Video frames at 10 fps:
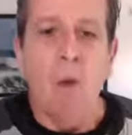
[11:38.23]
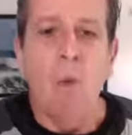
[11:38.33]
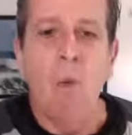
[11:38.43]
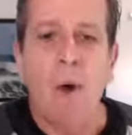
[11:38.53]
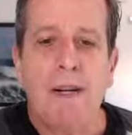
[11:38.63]

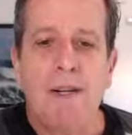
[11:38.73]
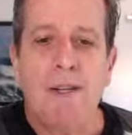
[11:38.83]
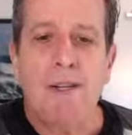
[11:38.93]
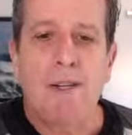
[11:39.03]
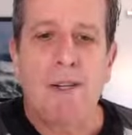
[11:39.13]

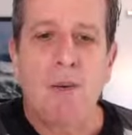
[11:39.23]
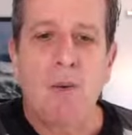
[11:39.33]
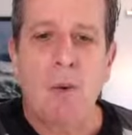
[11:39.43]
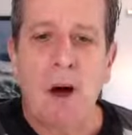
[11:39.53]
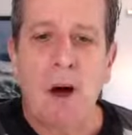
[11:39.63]
what do you
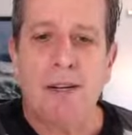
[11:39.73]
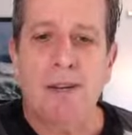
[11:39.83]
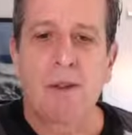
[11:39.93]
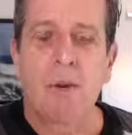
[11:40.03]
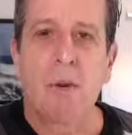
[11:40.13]
want
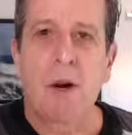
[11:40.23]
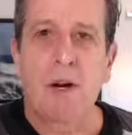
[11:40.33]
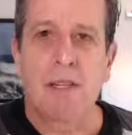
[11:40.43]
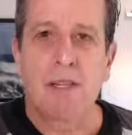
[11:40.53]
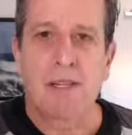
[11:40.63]
the
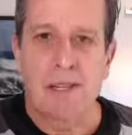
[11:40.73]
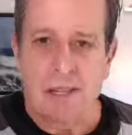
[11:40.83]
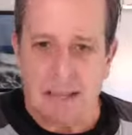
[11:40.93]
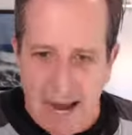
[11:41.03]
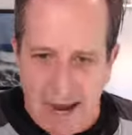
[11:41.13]
work to
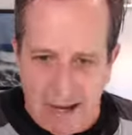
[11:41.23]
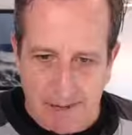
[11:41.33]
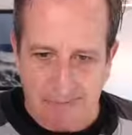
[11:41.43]
say?